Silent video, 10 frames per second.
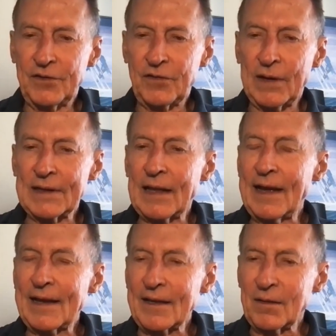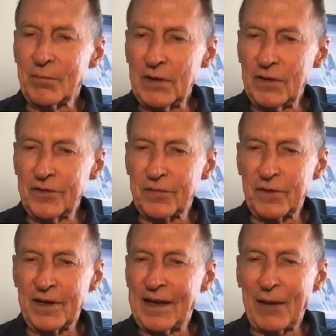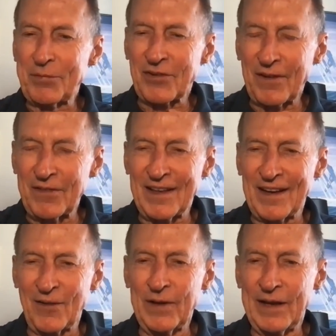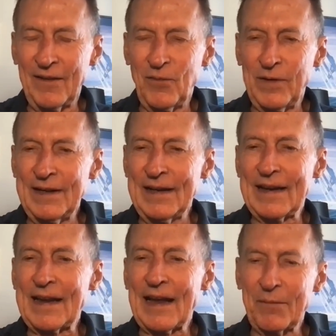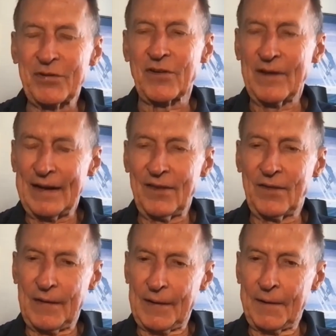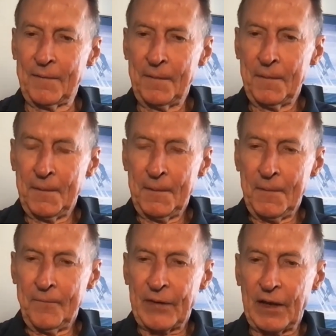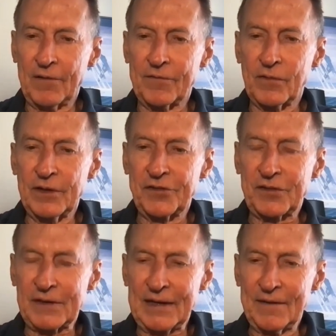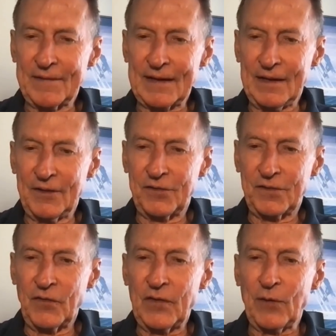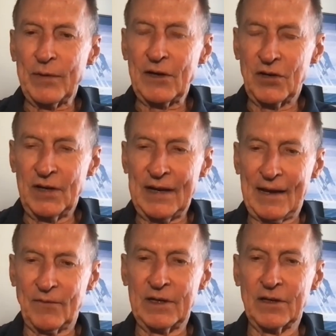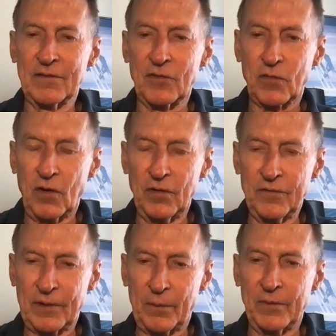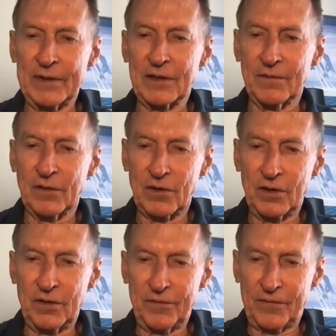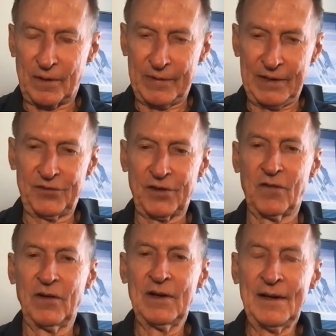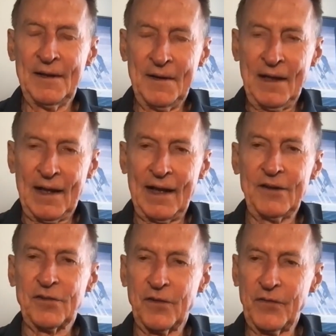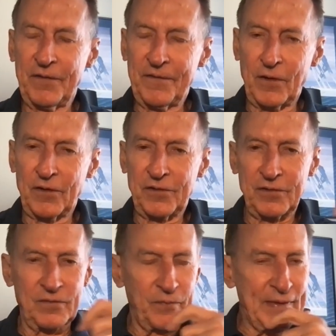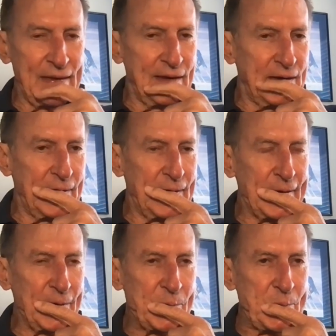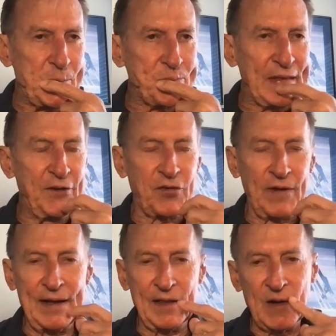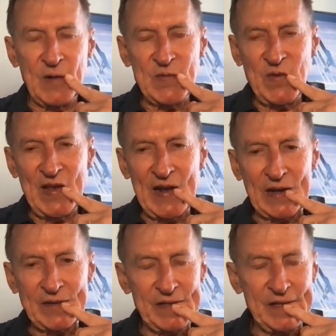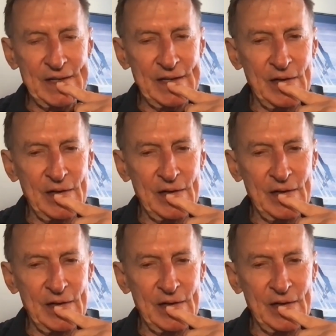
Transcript: unlike in the Blues where you capture everything, we didn't capture anything of real significance that we could have. We could have grown from it. We could have learned from it. So I told the folks in training there at FedEx, I said,